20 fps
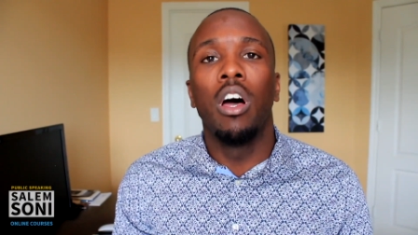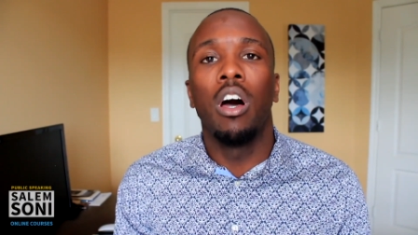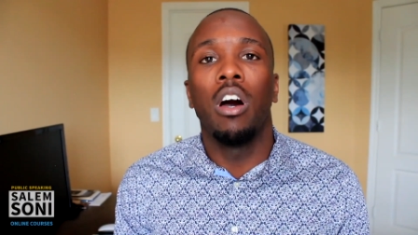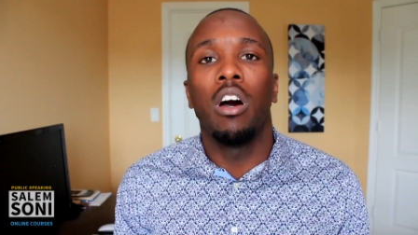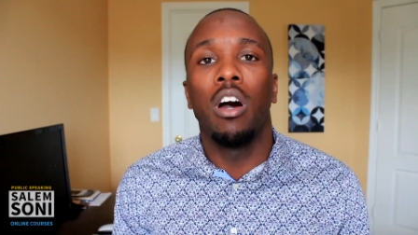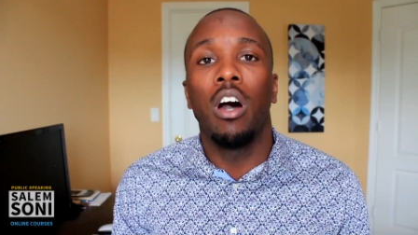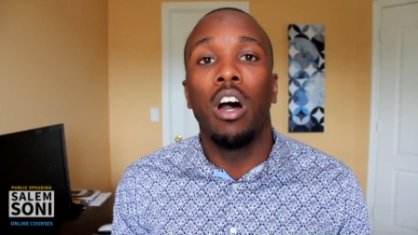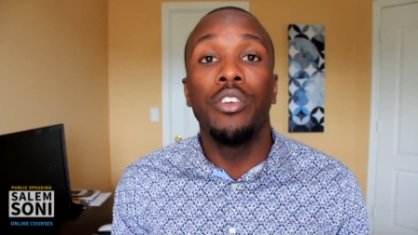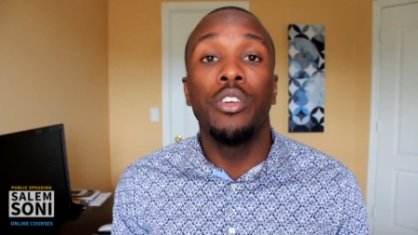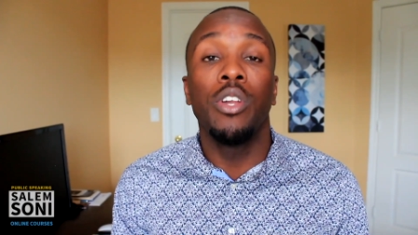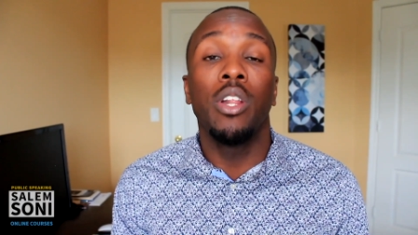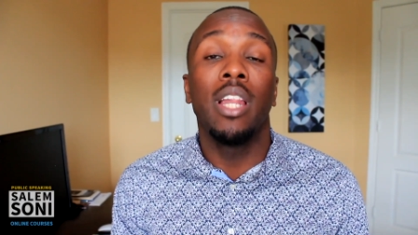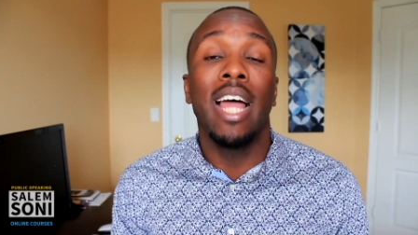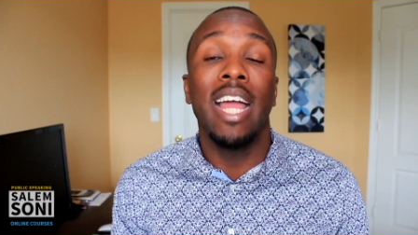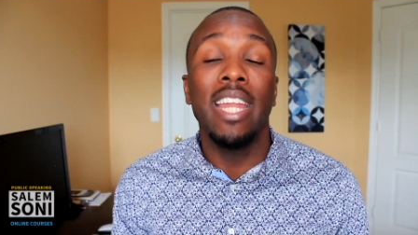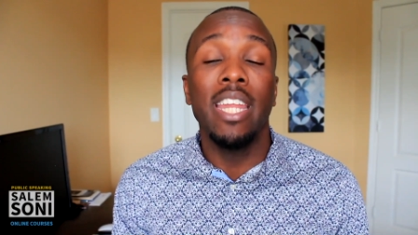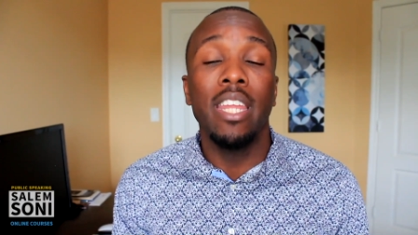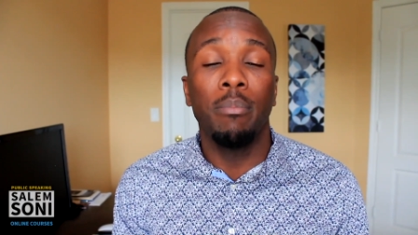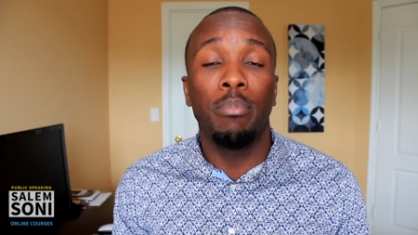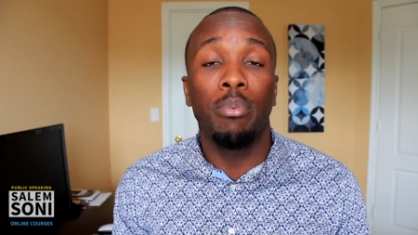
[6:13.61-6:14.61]

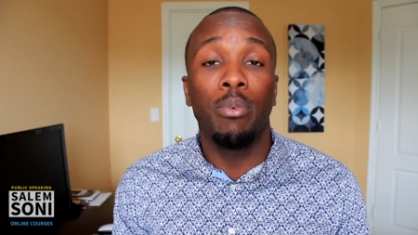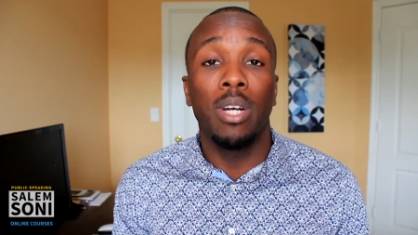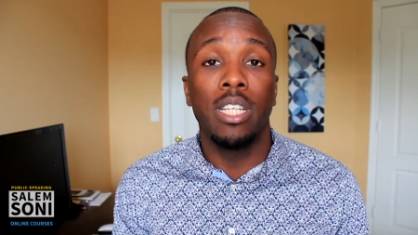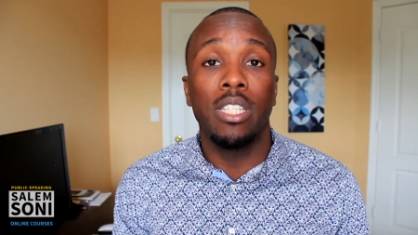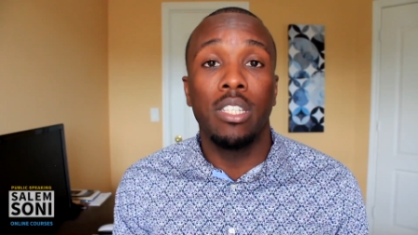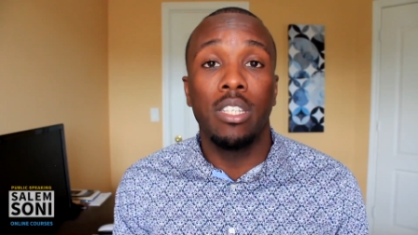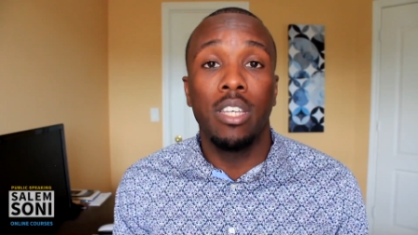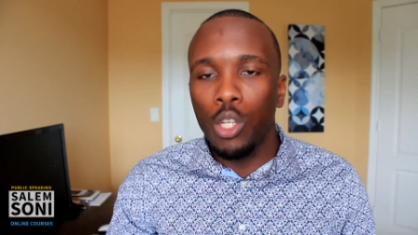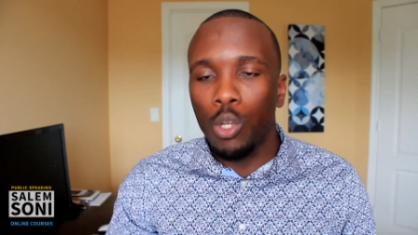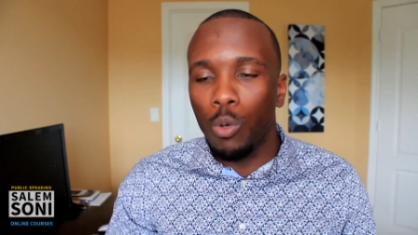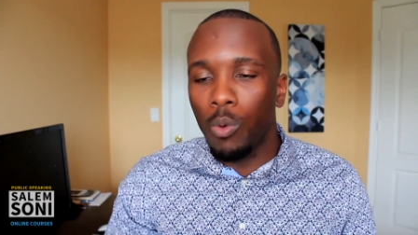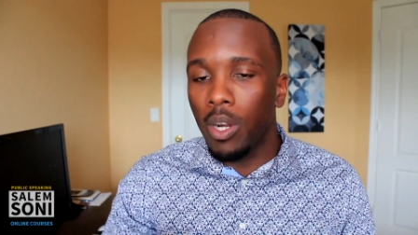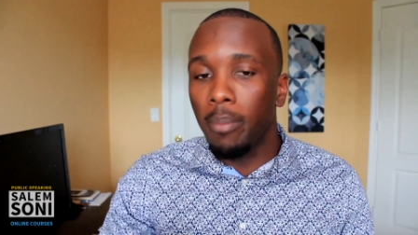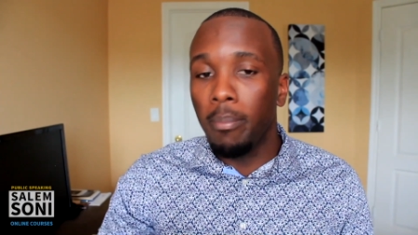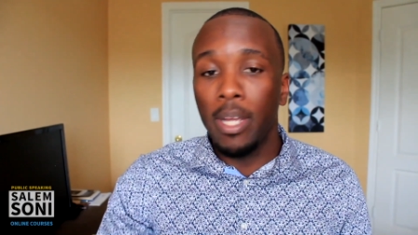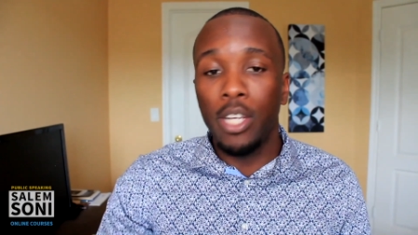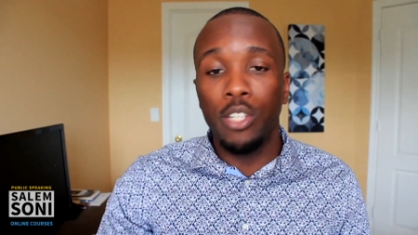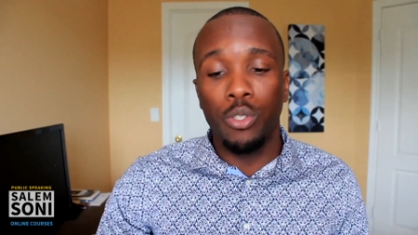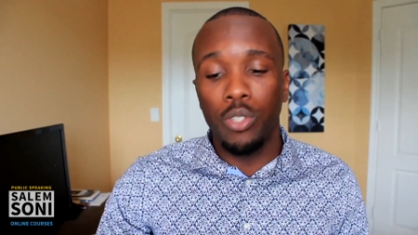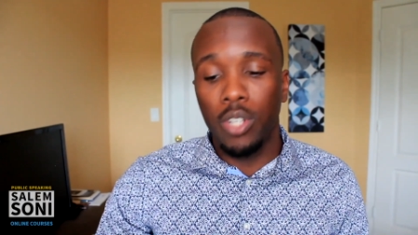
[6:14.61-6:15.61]
underlining points and I wanna
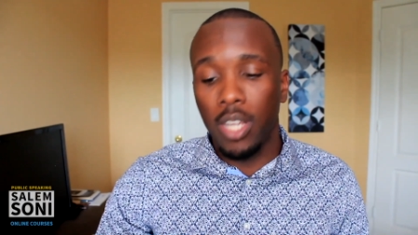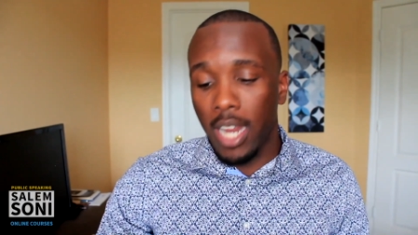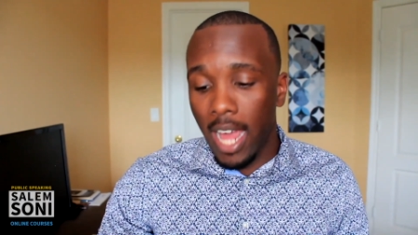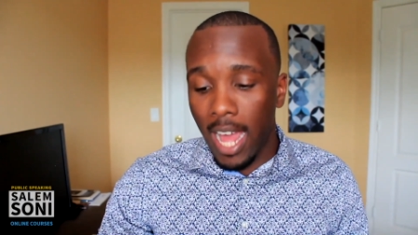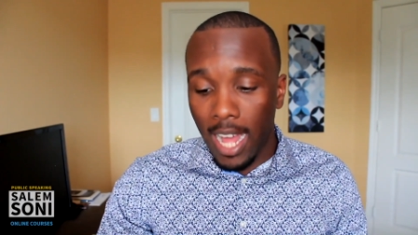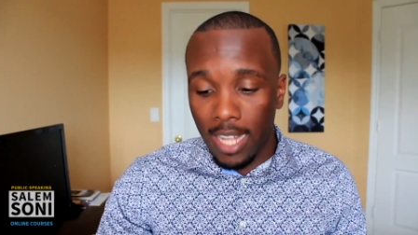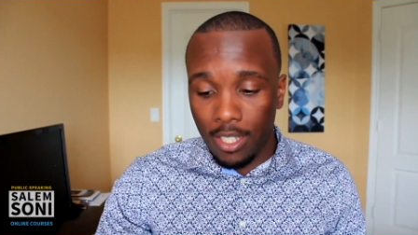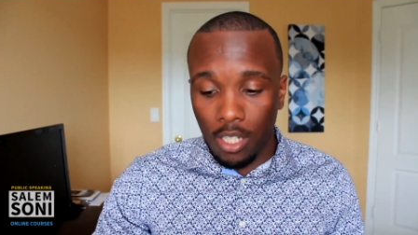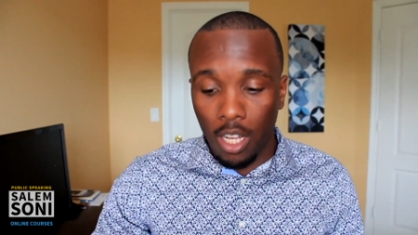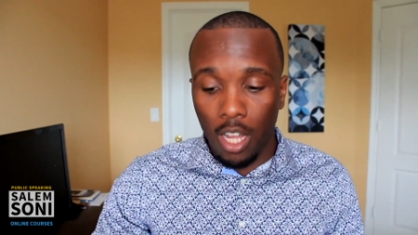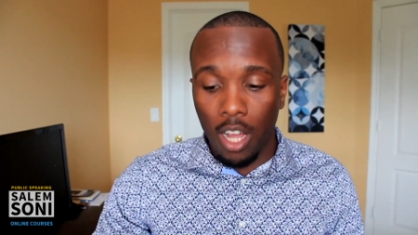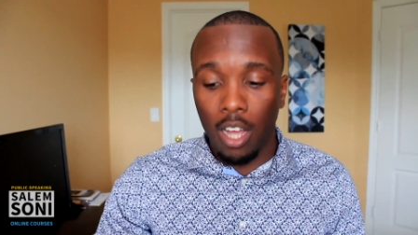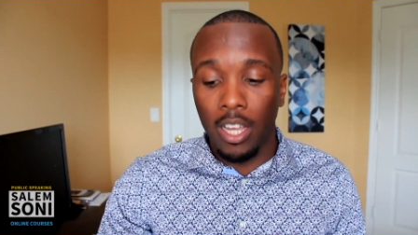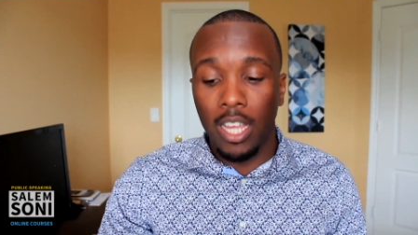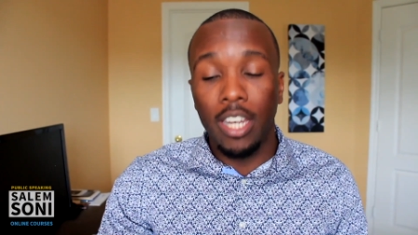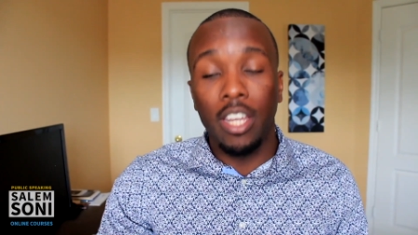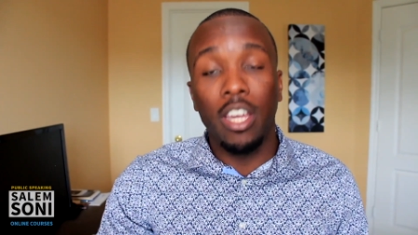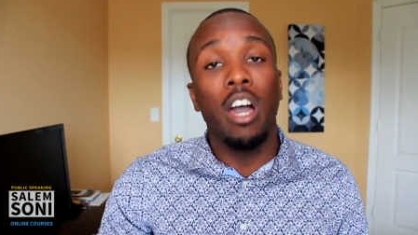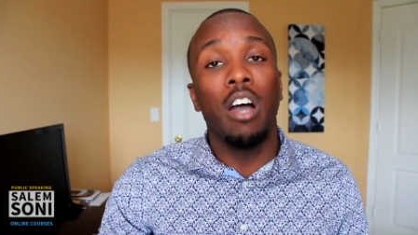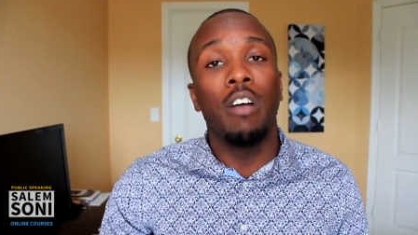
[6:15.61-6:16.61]
make sure that I
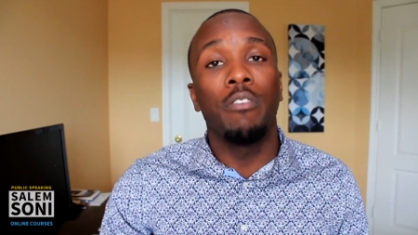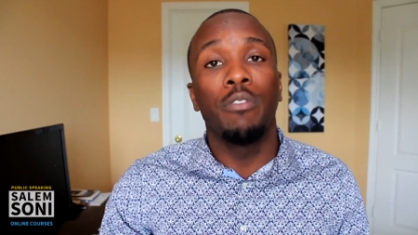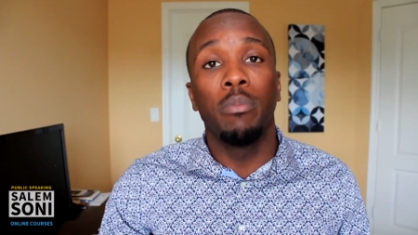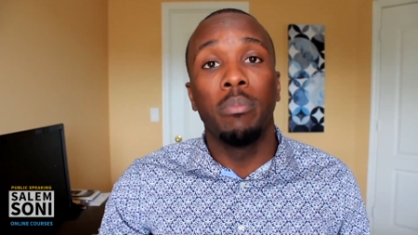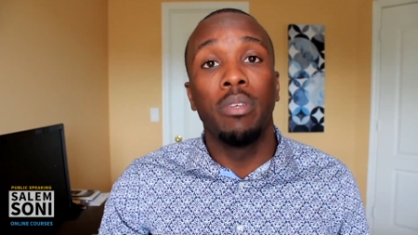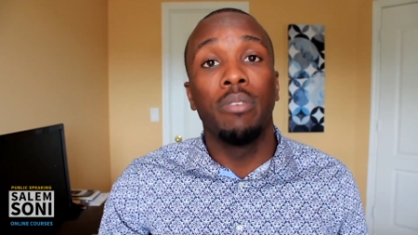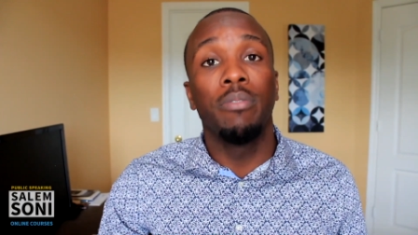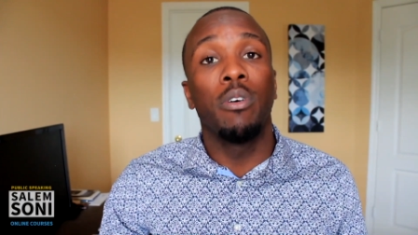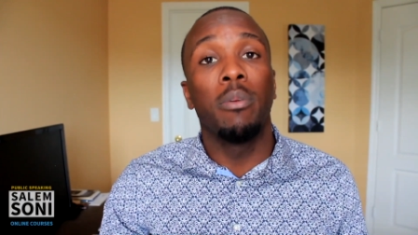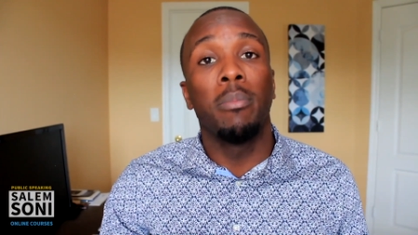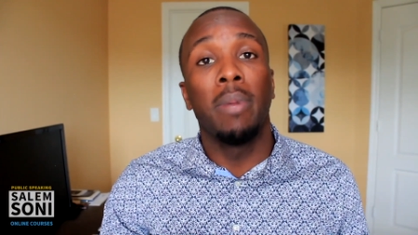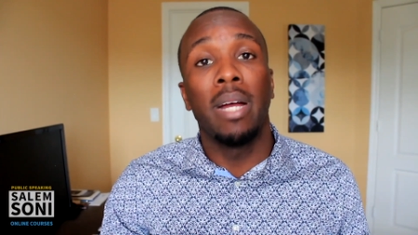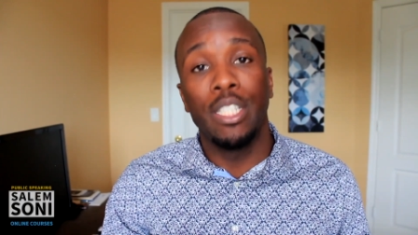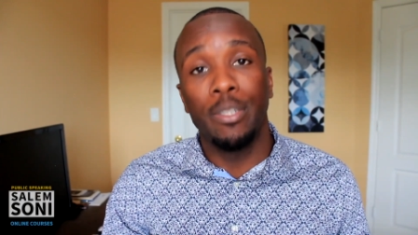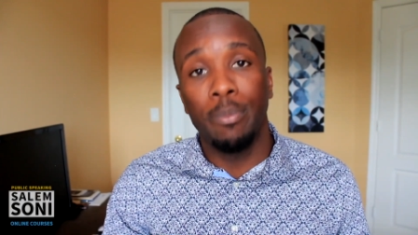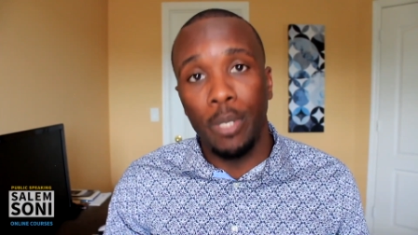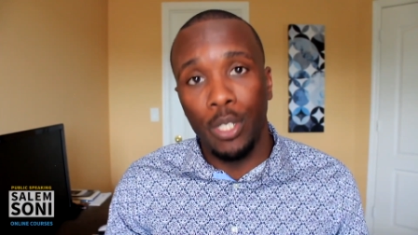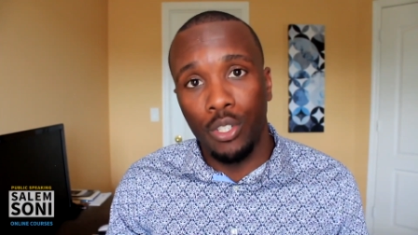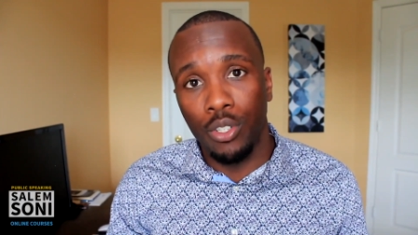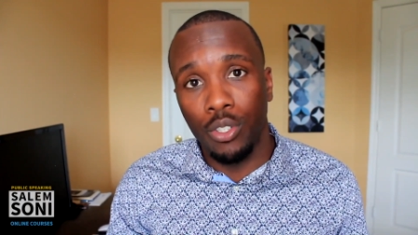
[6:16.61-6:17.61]
talk and cover before my
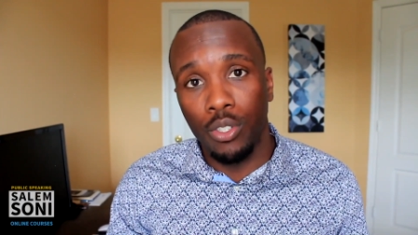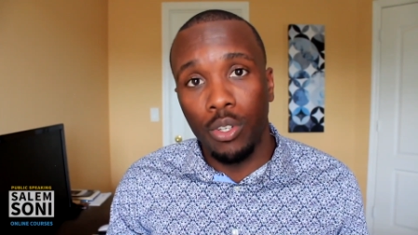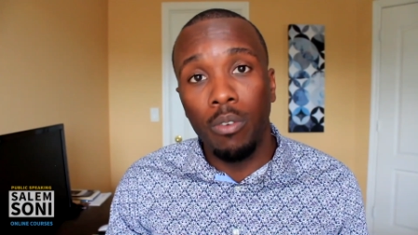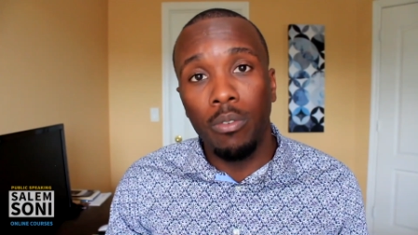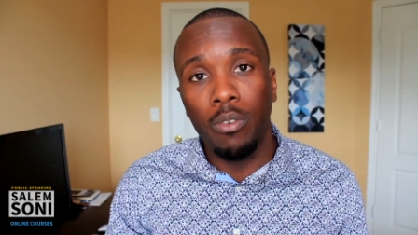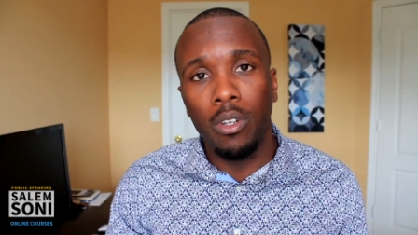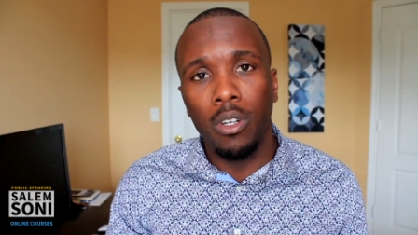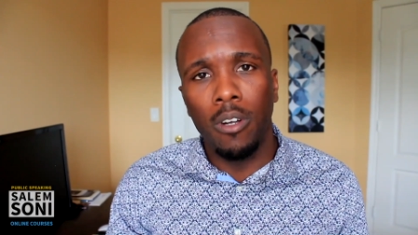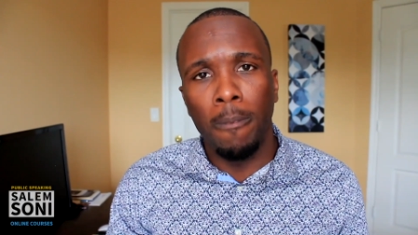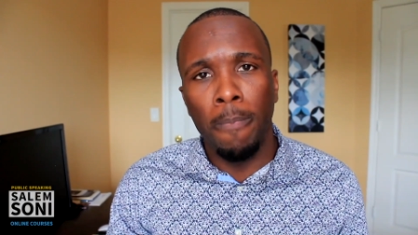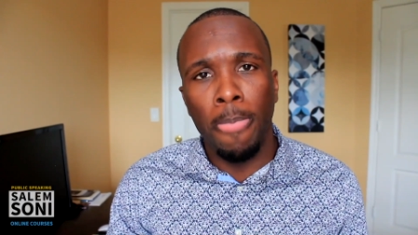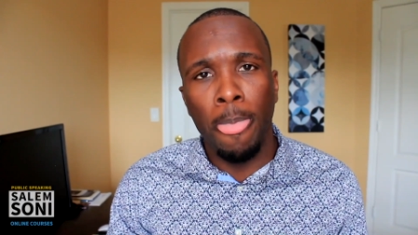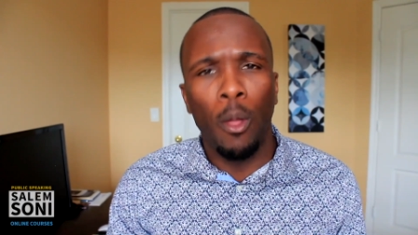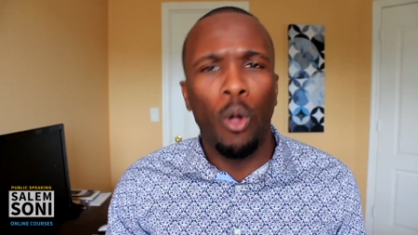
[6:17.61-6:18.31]
speech is over?